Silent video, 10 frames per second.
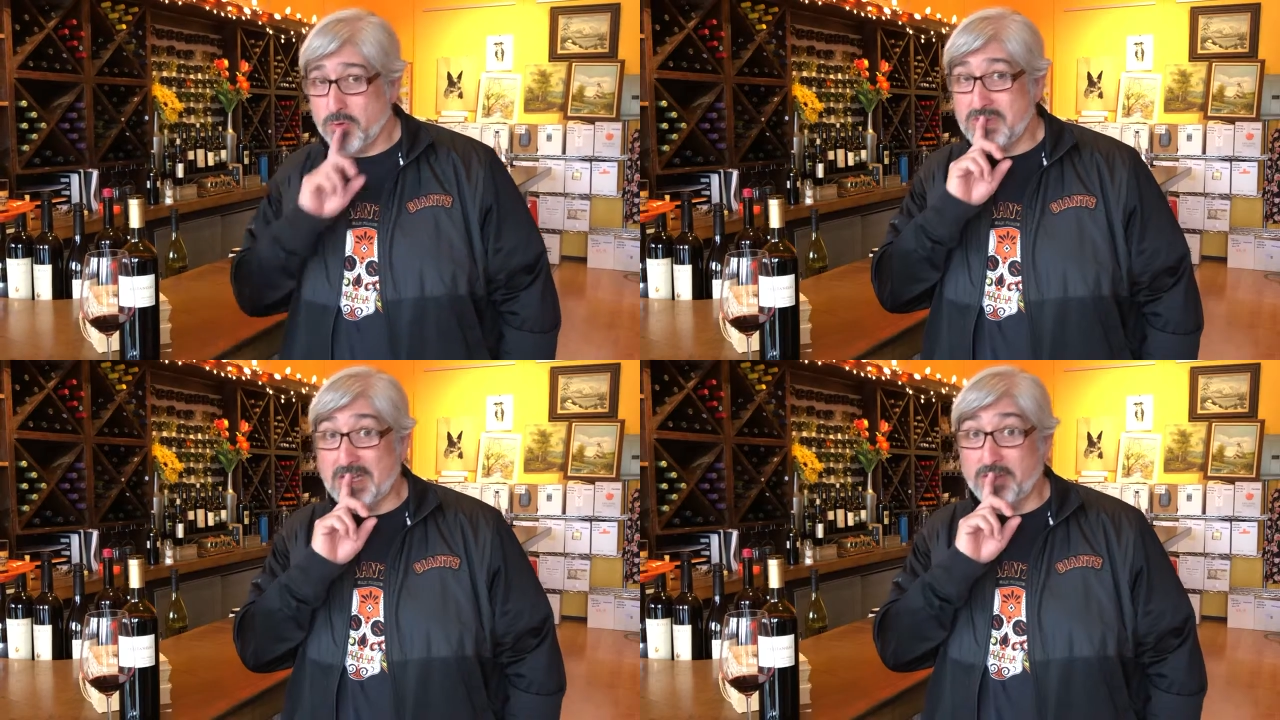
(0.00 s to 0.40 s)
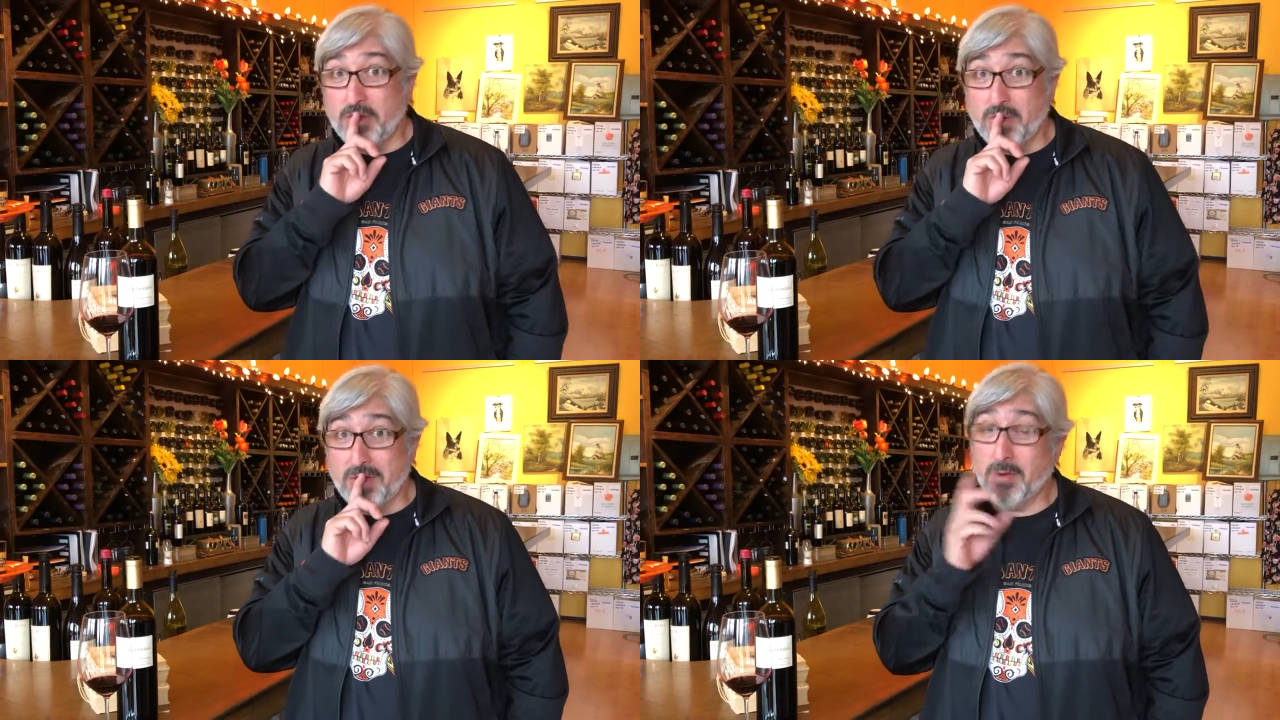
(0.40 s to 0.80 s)
Tell
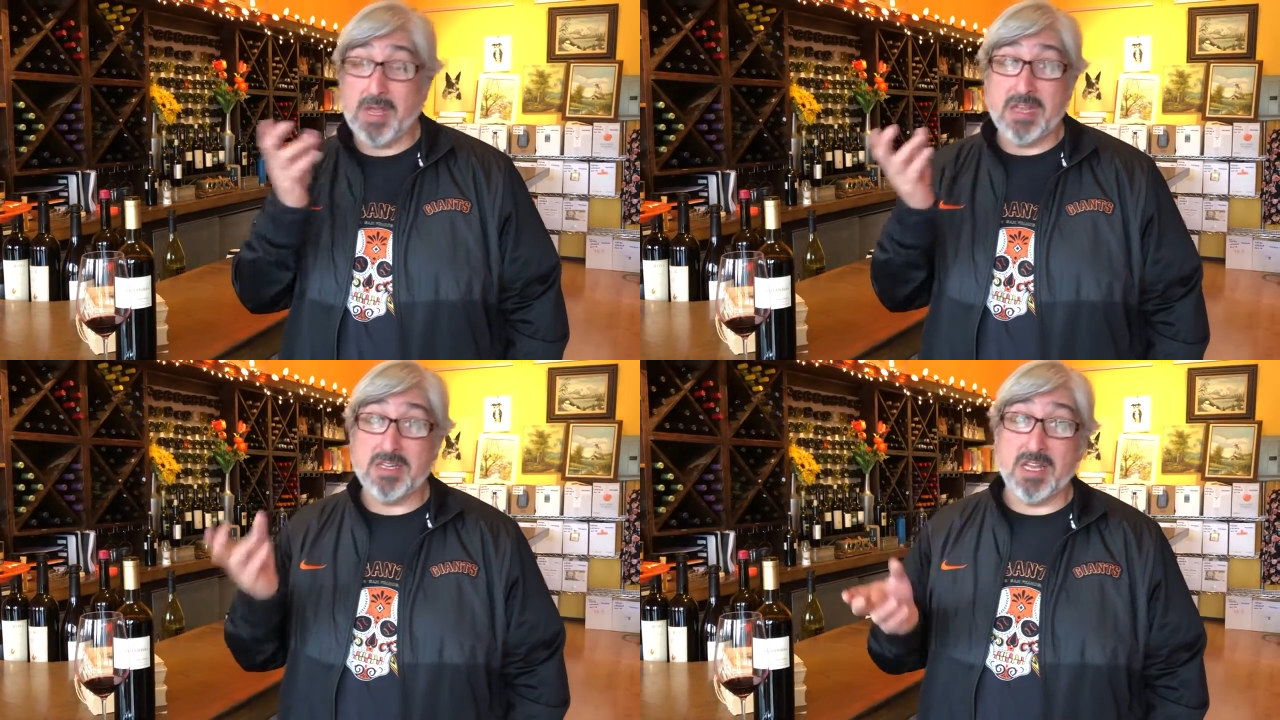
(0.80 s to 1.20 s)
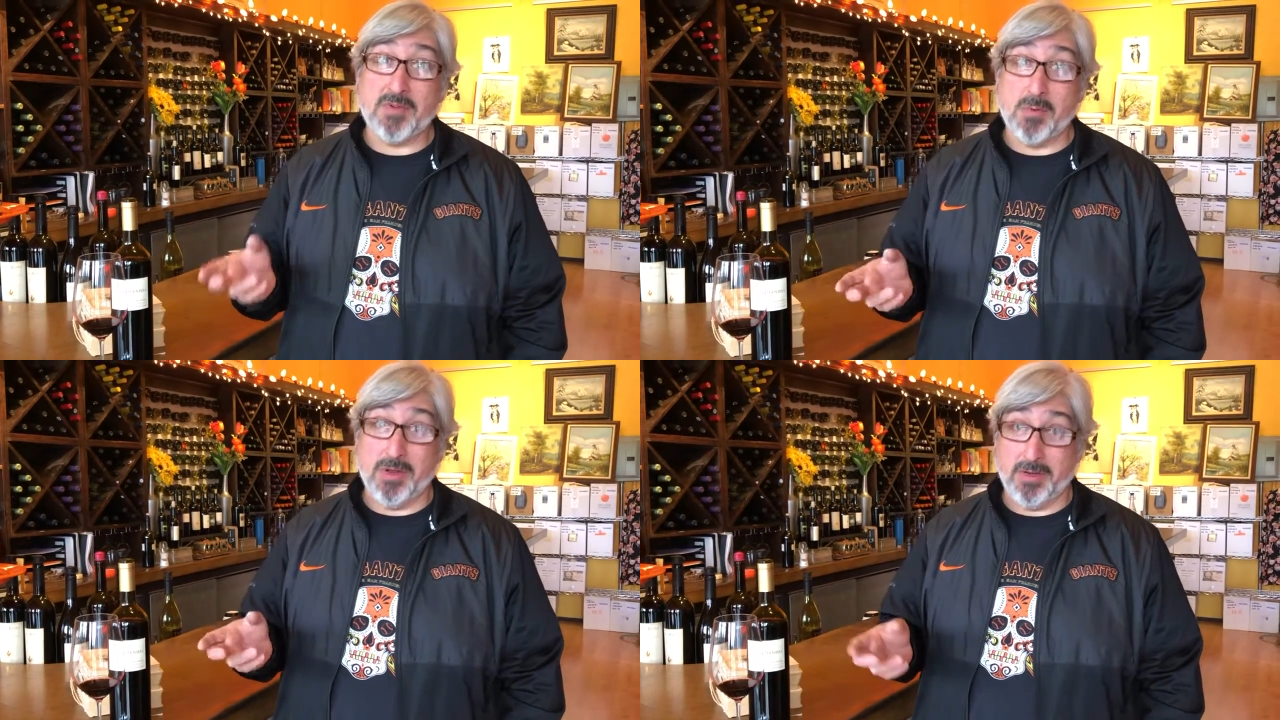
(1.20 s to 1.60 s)
no one. Okay, tell
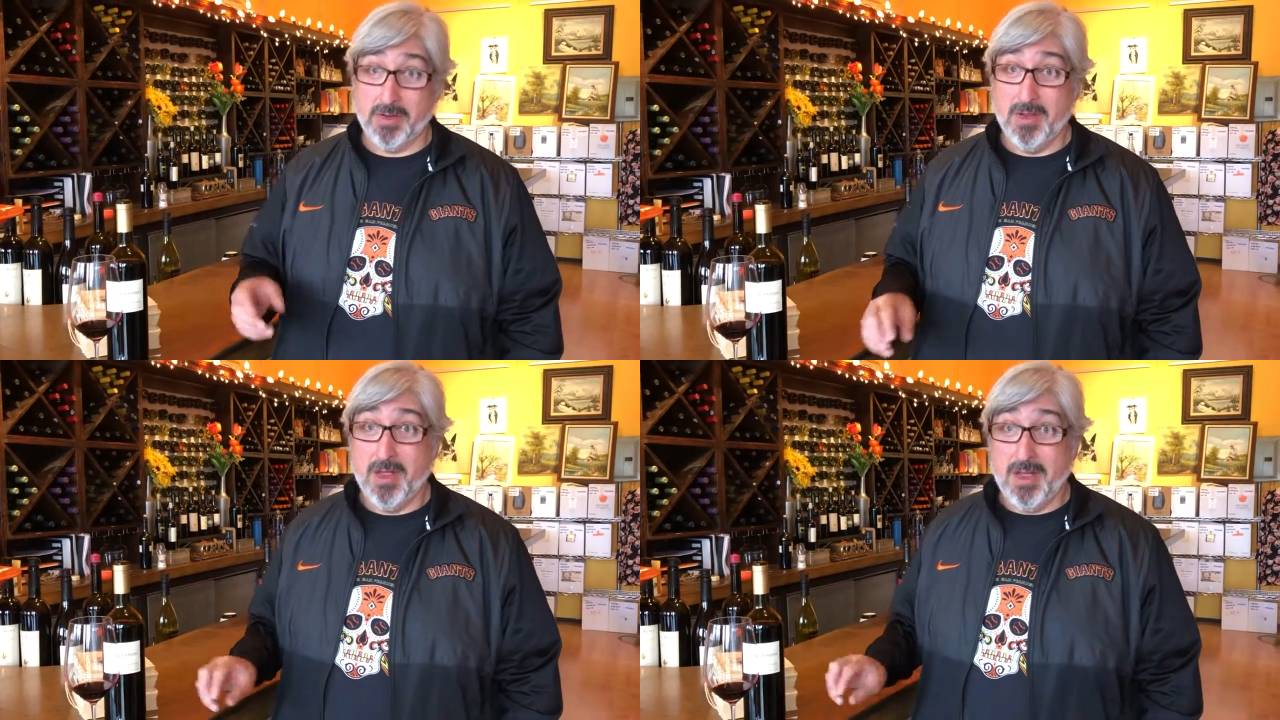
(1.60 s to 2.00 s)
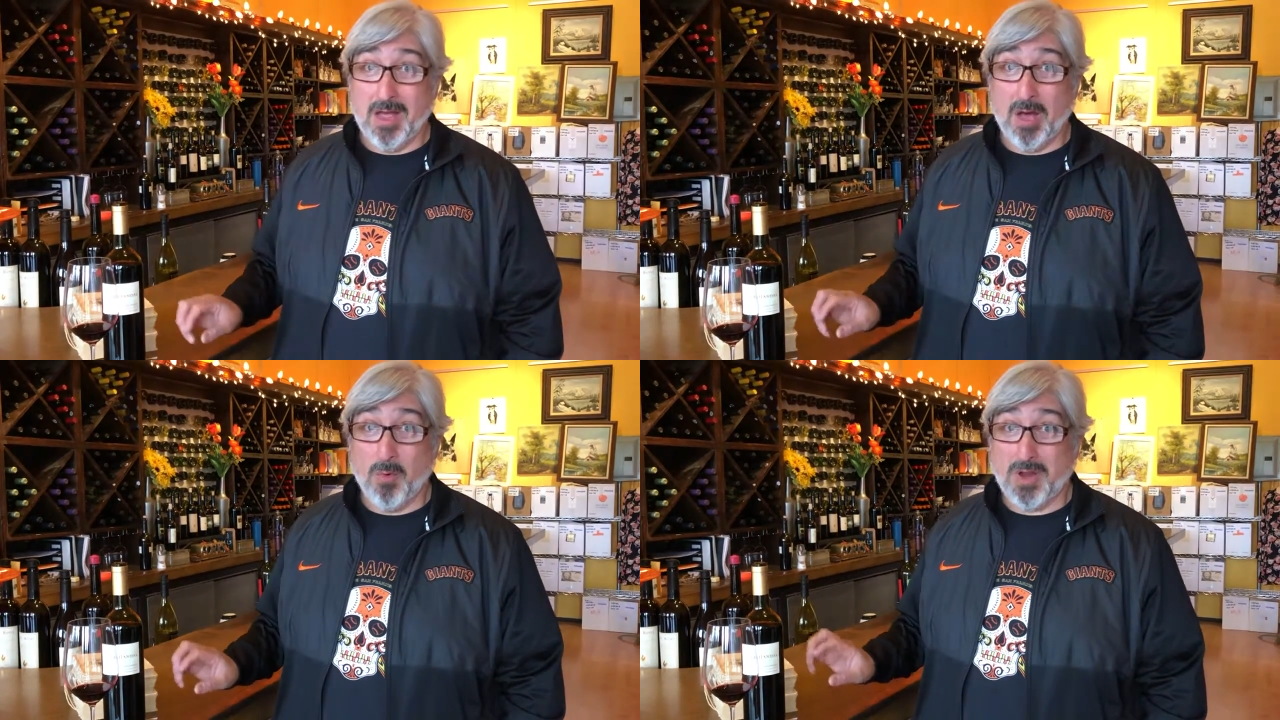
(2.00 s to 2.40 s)
everyone.
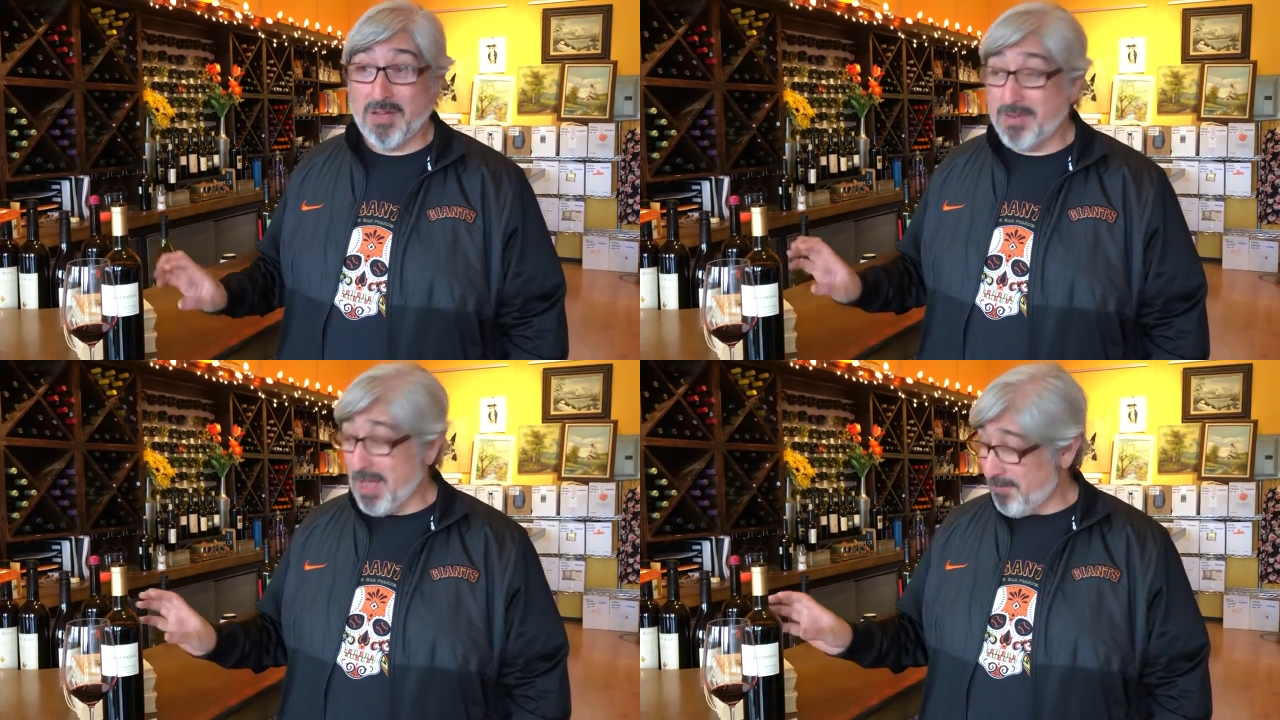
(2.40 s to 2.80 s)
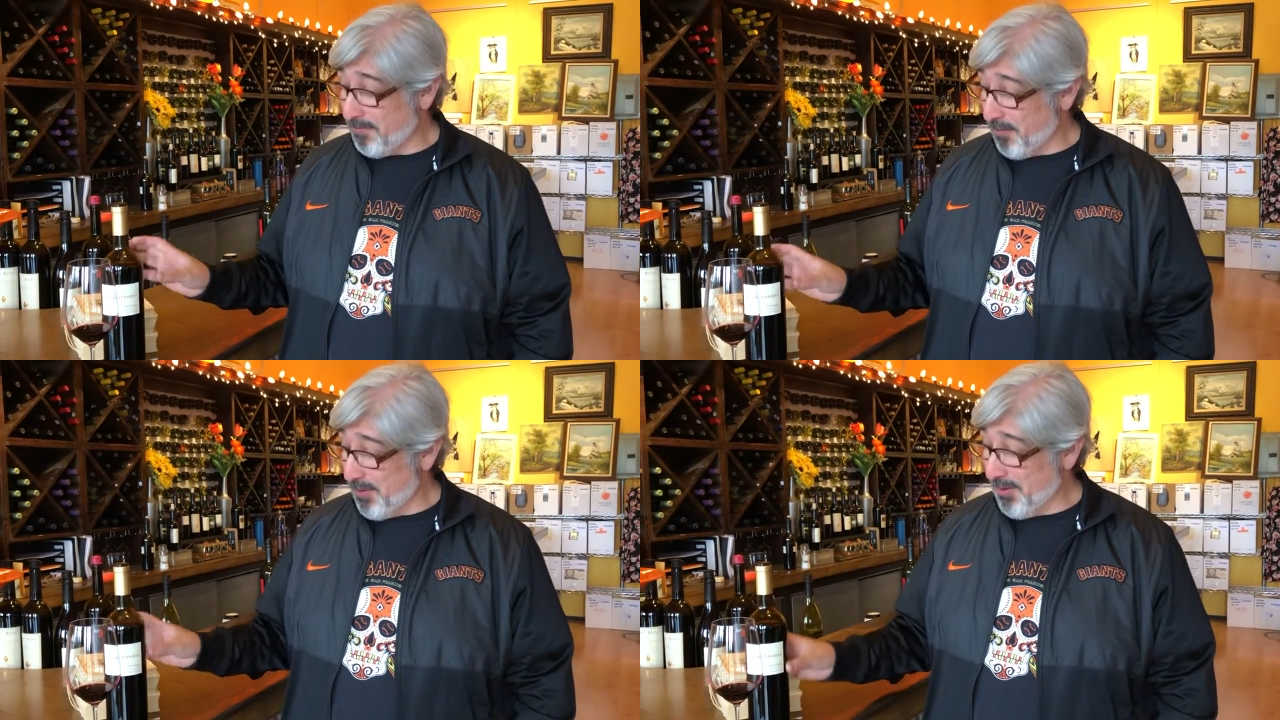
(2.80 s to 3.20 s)
What I've got
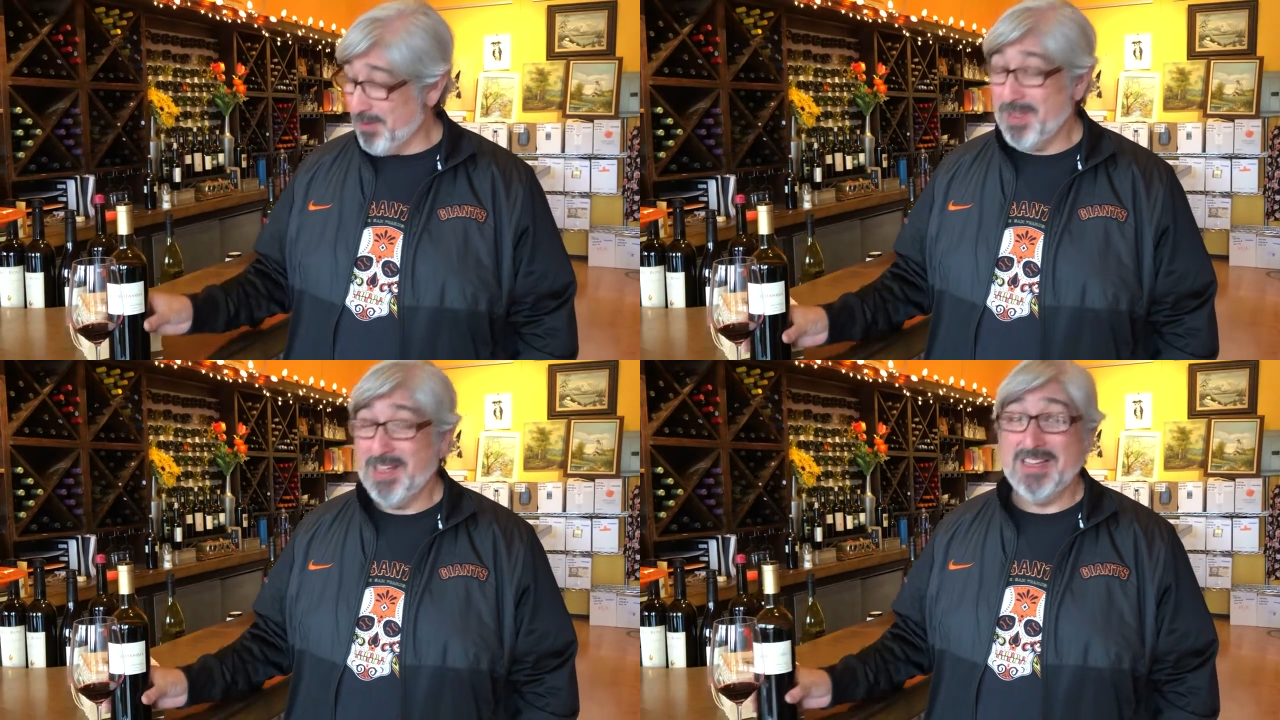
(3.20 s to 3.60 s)
for you,